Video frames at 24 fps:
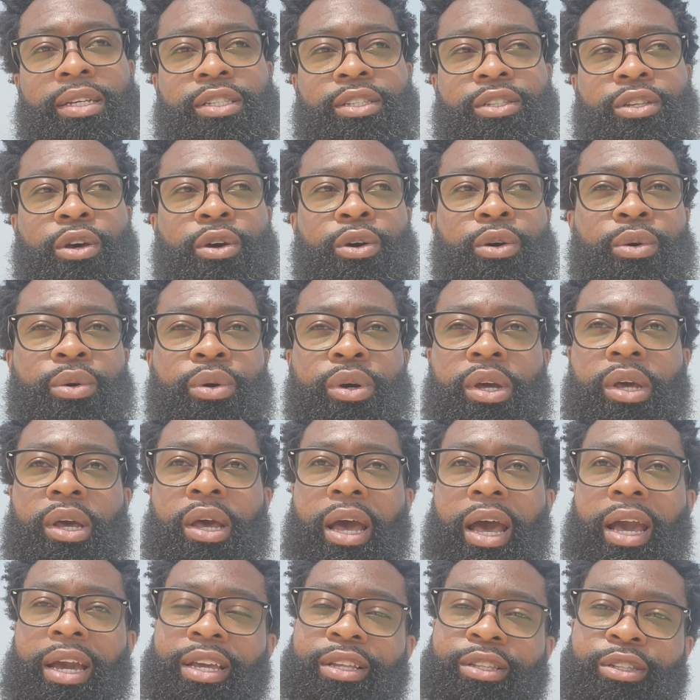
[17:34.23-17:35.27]
so
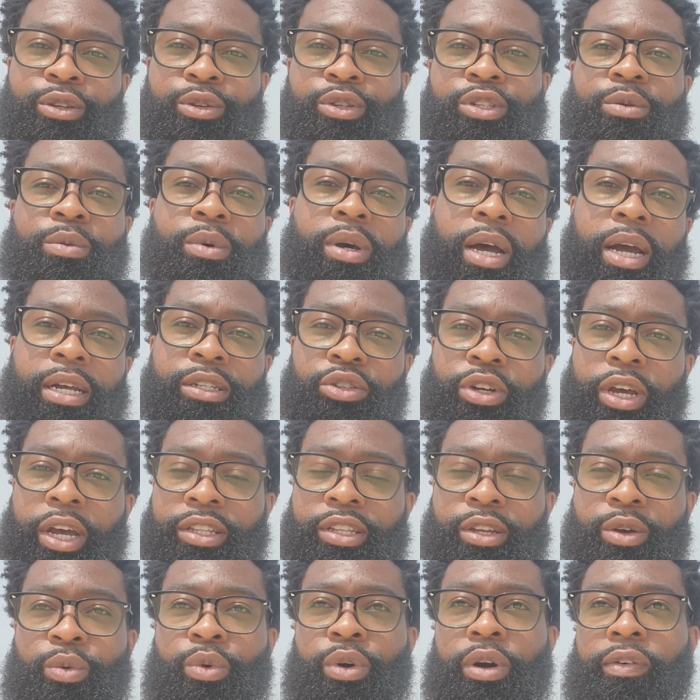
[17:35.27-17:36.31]
I can do some
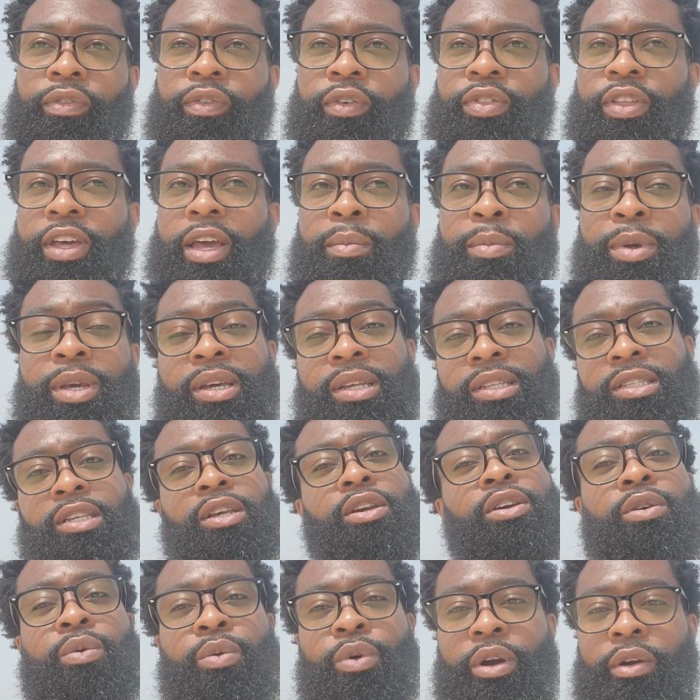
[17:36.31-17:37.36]
contracting work for them and
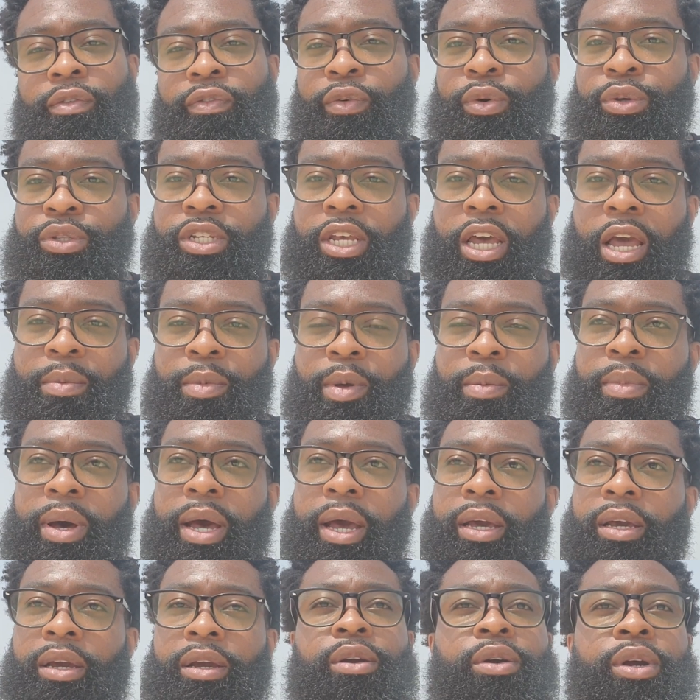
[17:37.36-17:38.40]
continue to work full-time in
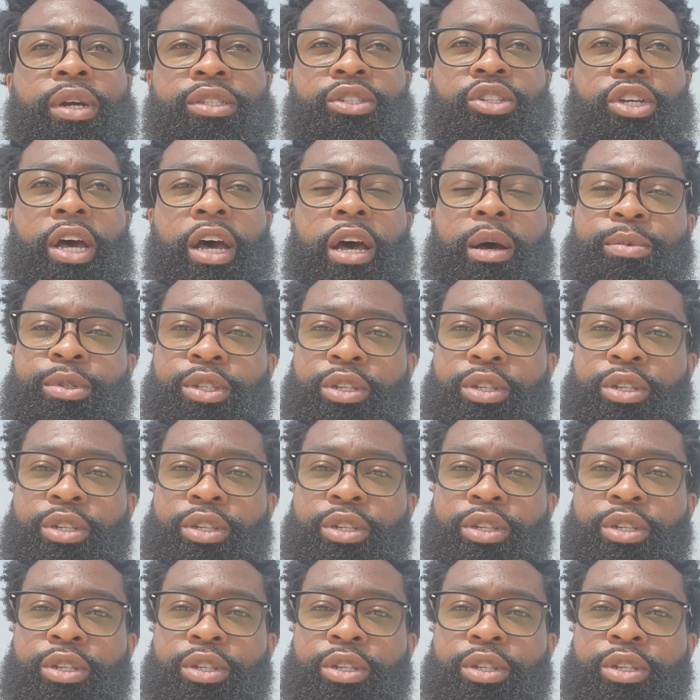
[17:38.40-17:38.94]
my current job.